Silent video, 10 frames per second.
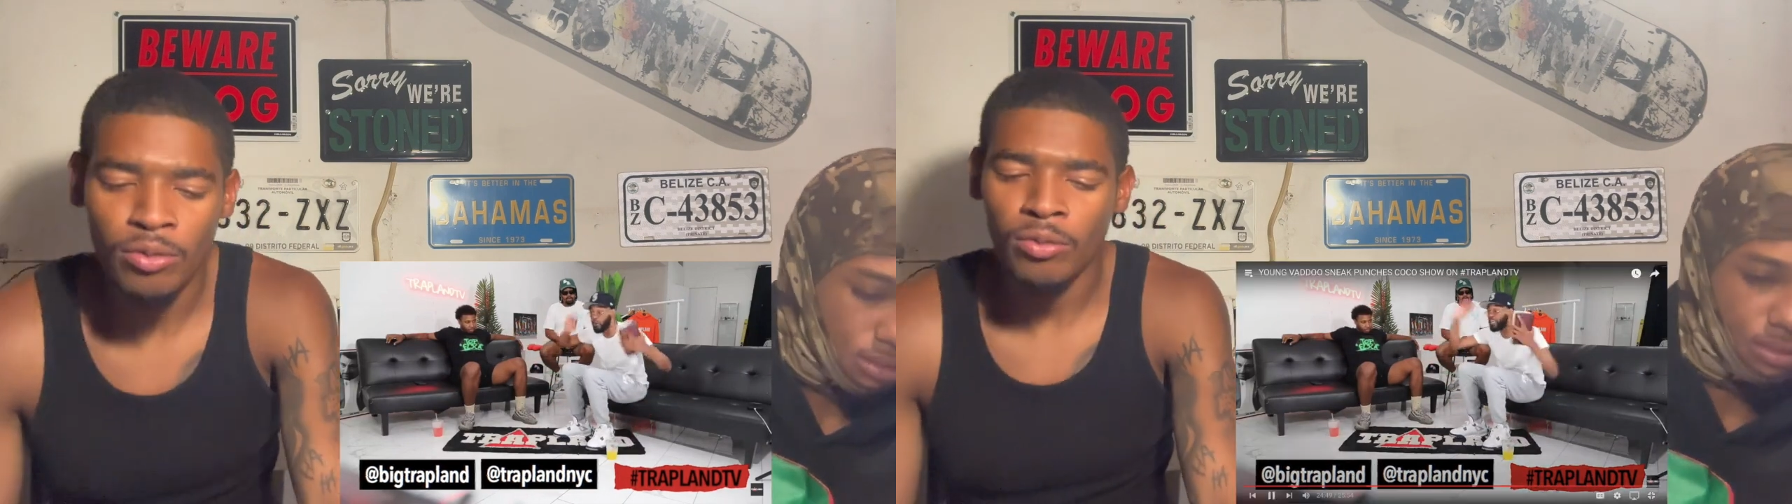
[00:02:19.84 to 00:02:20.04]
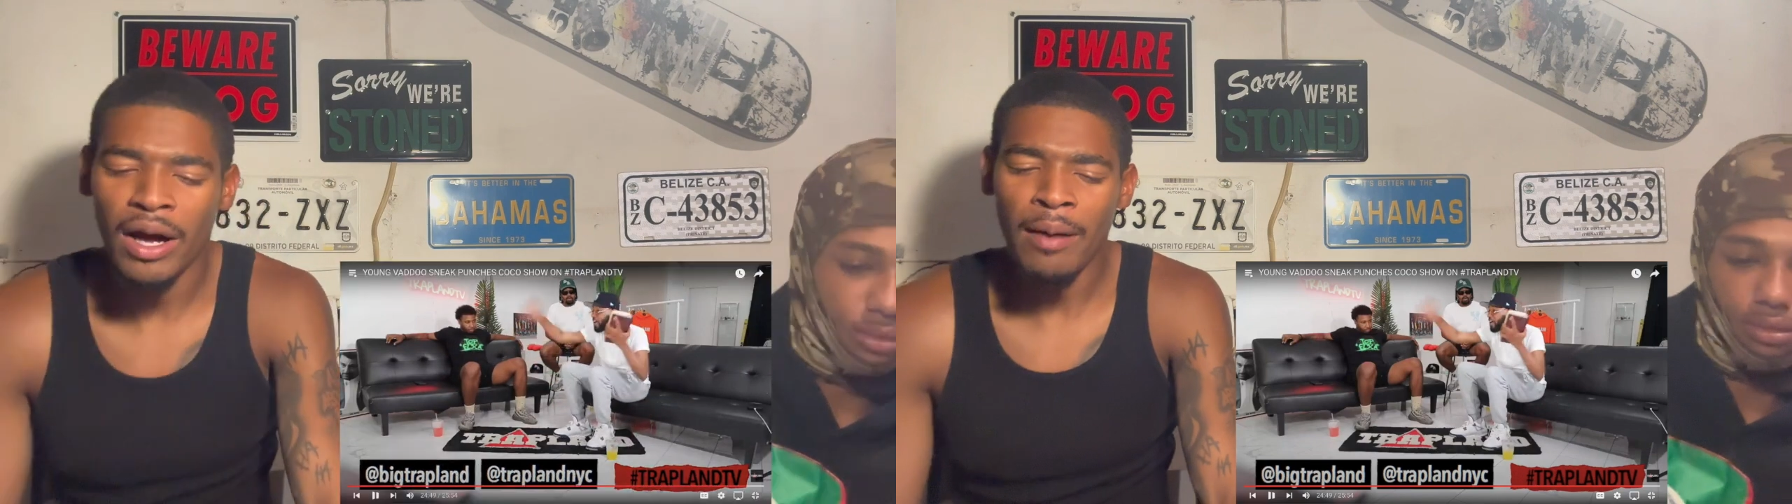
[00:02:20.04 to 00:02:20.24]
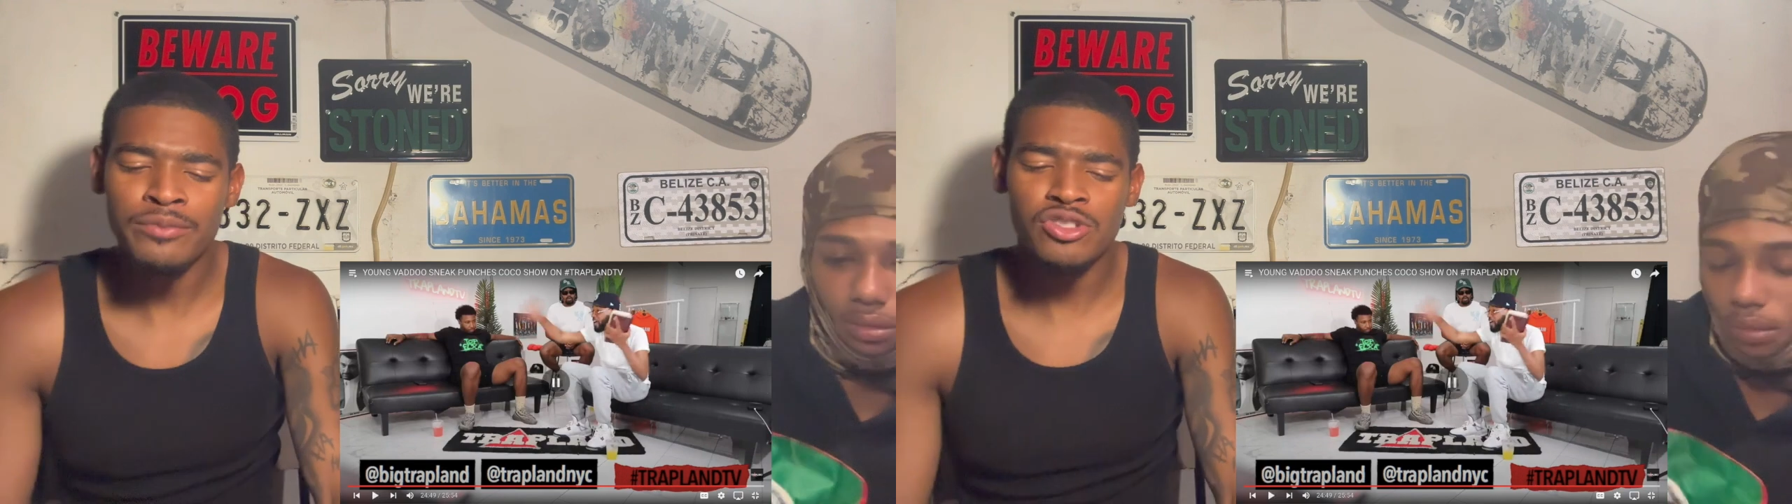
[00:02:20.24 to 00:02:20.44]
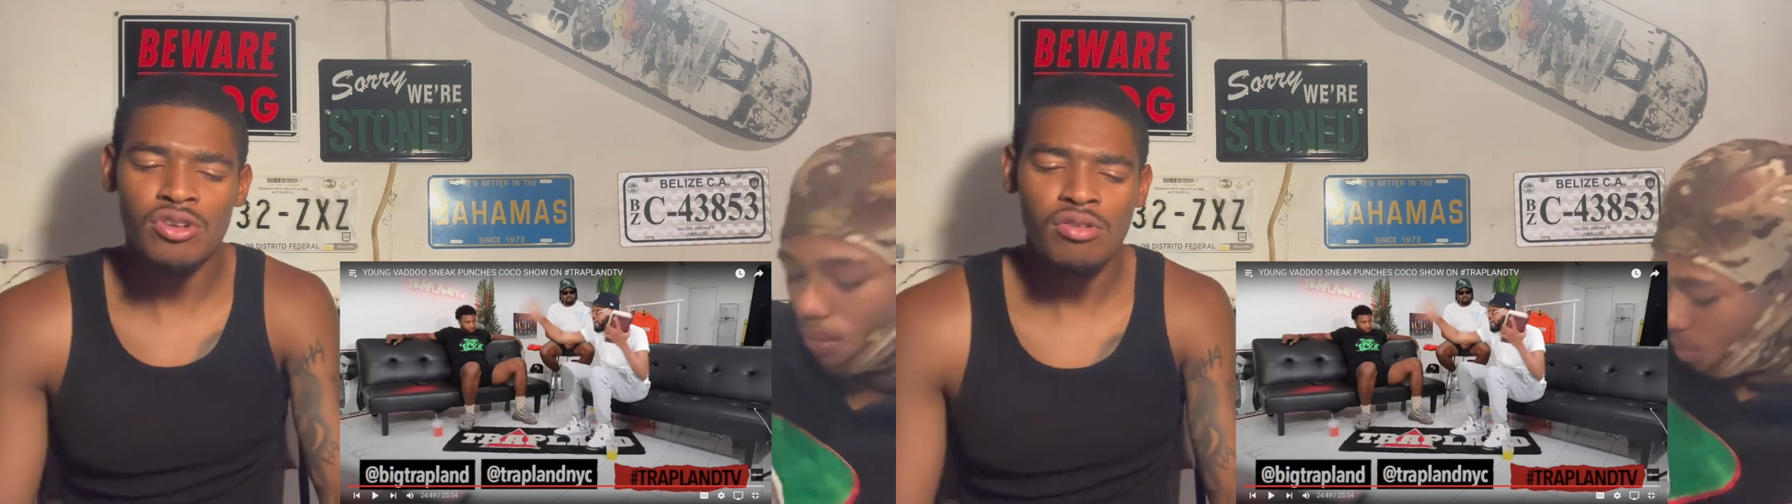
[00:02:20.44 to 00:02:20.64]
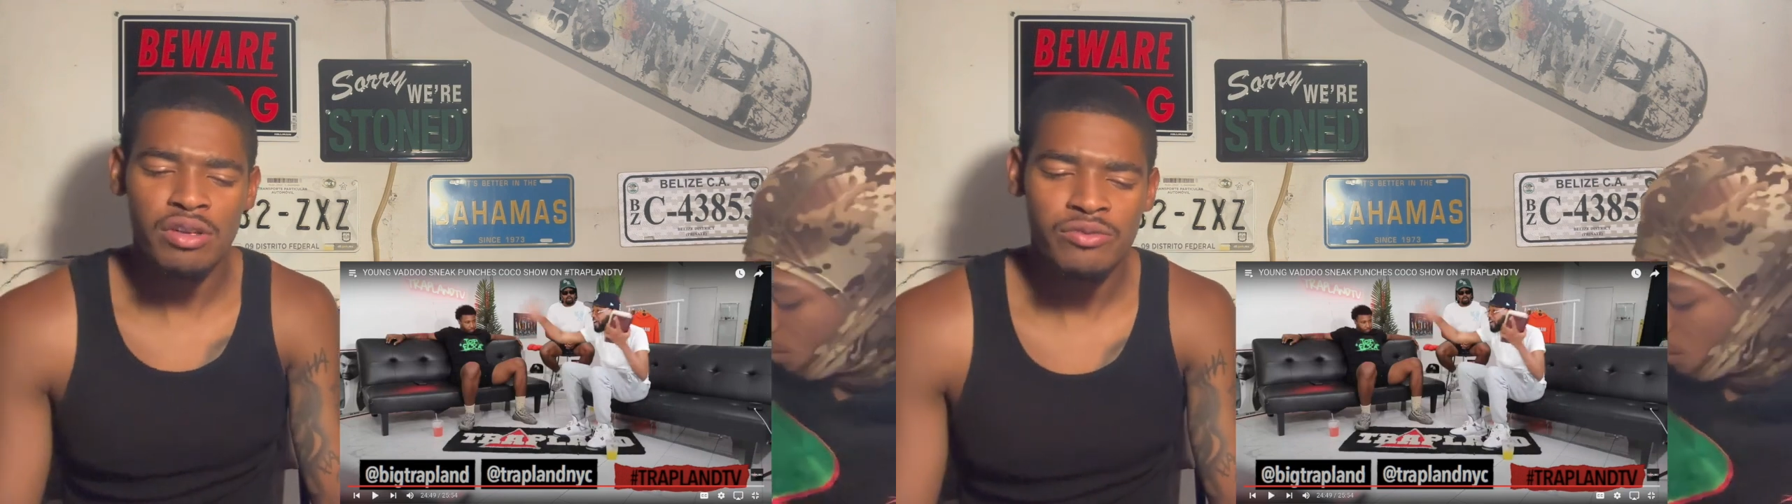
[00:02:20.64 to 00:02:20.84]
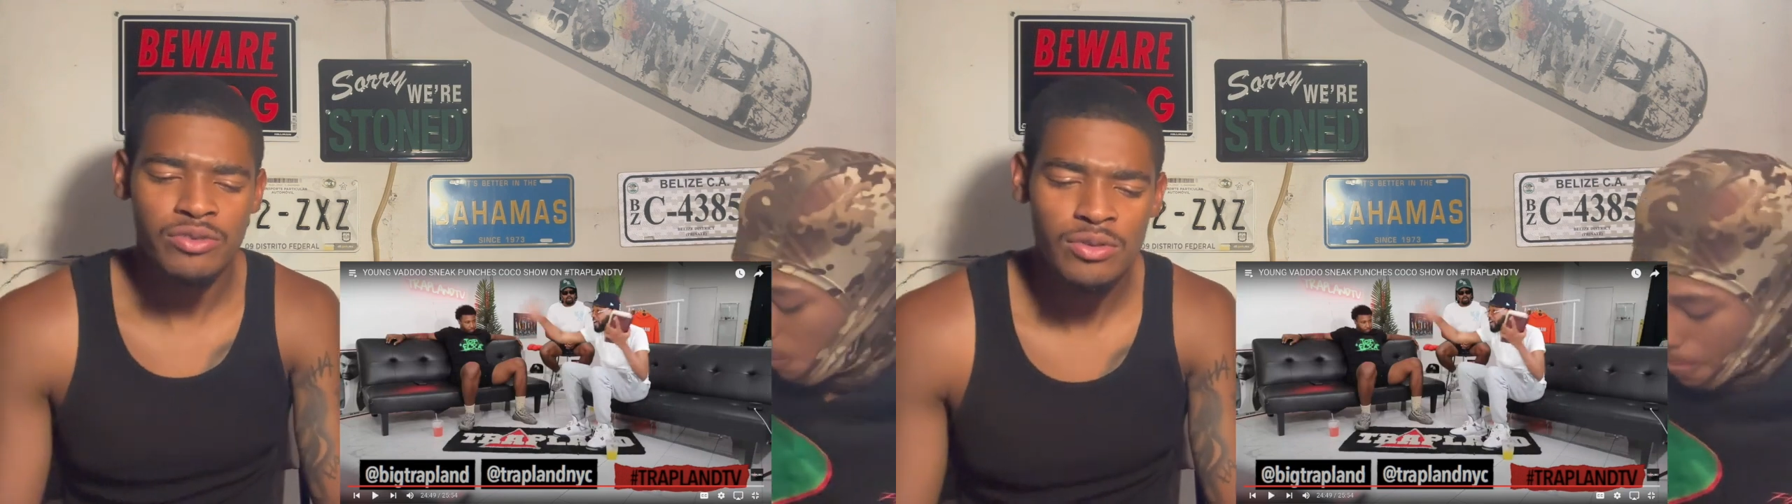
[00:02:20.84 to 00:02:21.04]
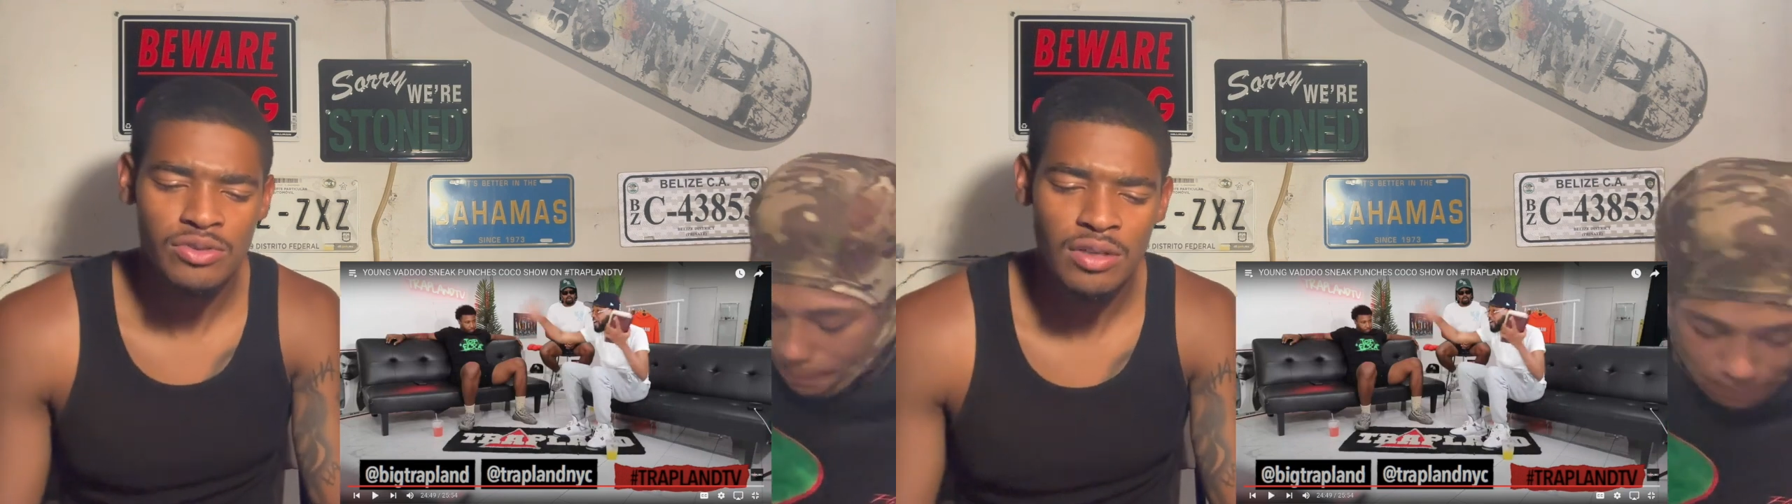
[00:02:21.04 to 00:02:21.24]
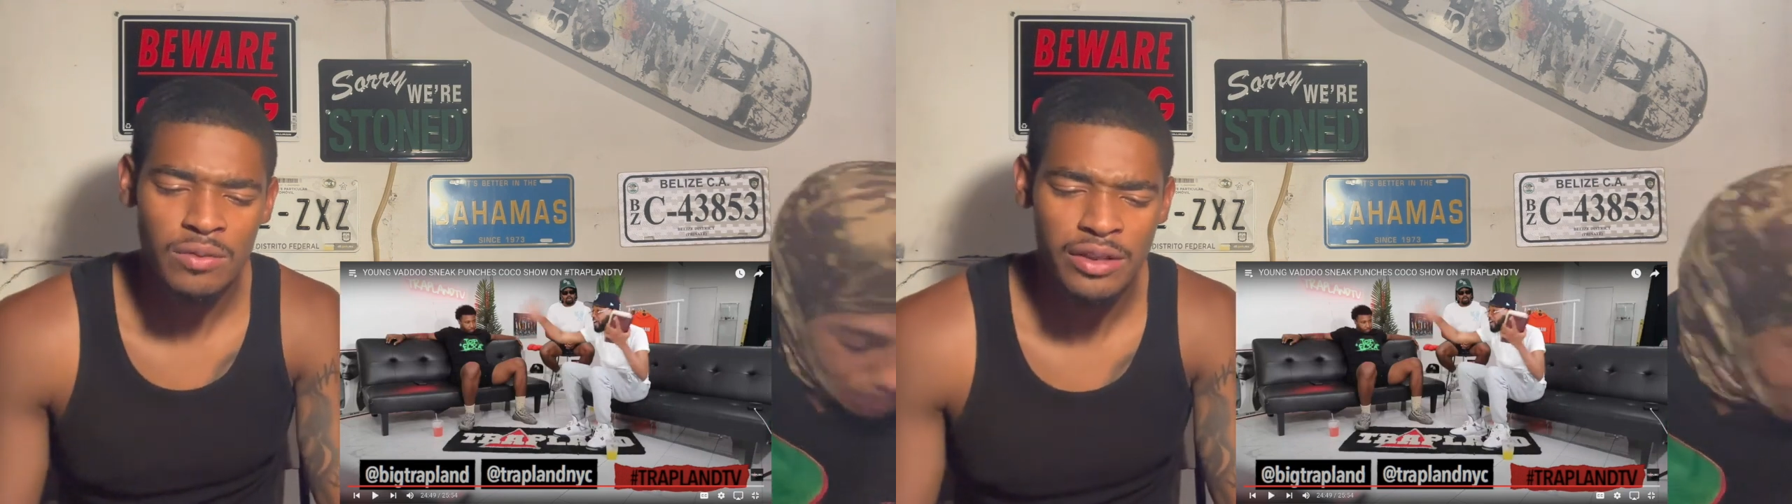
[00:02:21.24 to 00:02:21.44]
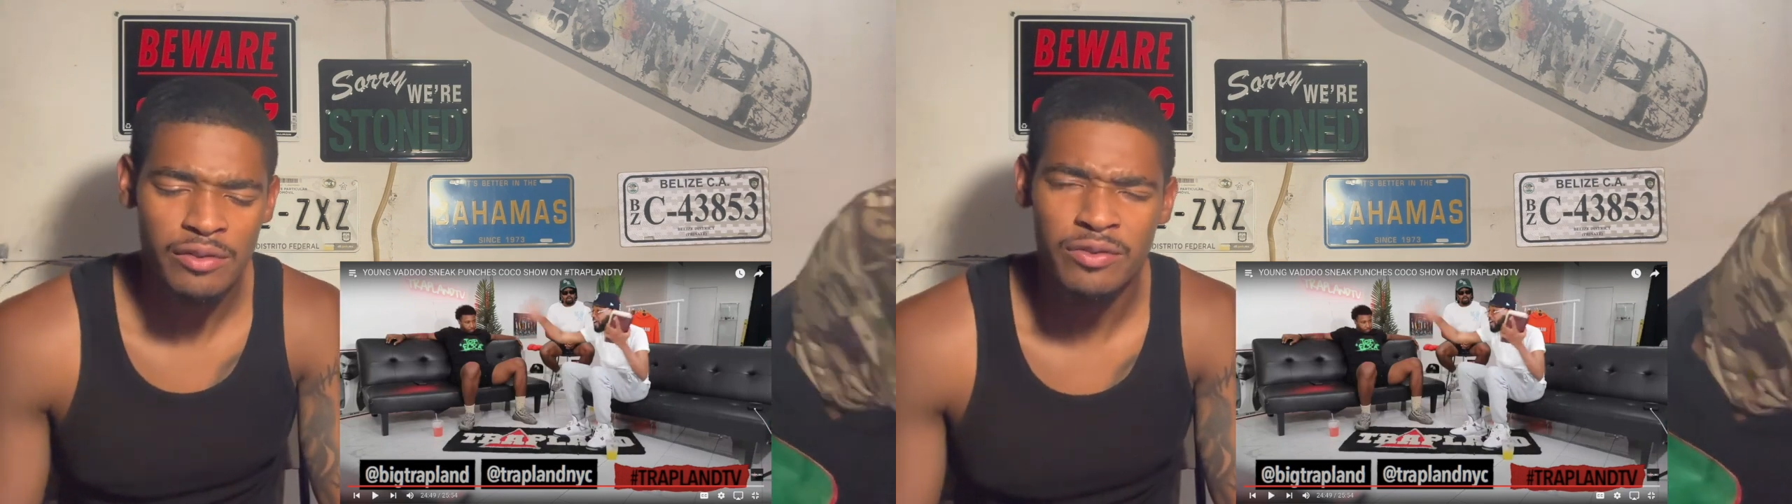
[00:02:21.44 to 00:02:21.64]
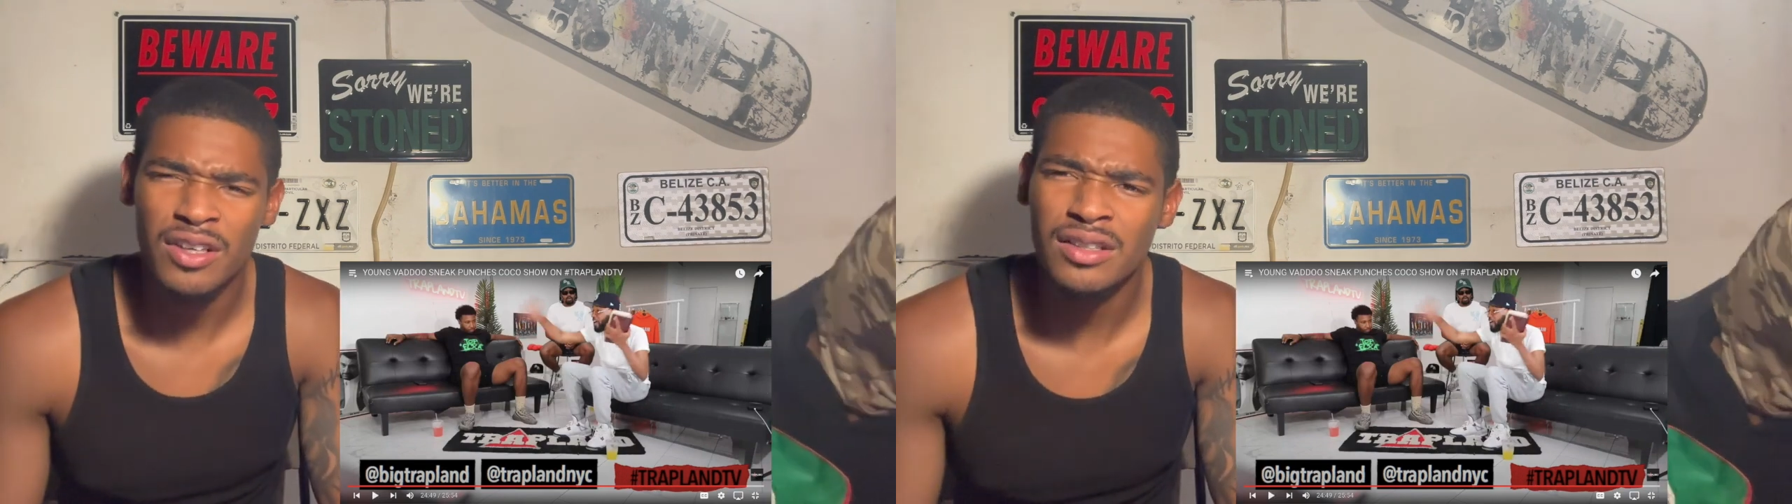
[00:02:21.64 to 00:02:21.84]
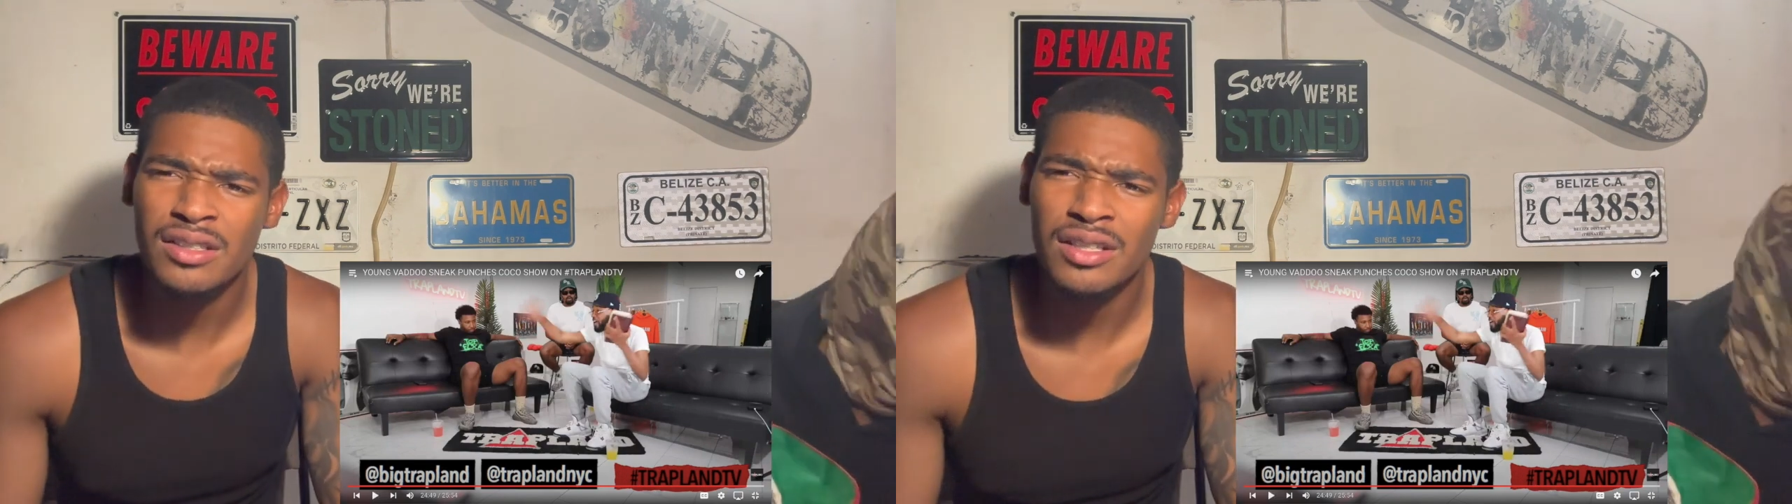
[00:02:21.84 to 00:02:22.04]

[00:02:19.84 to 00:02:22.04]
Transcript: I'm so confused on what the fuck this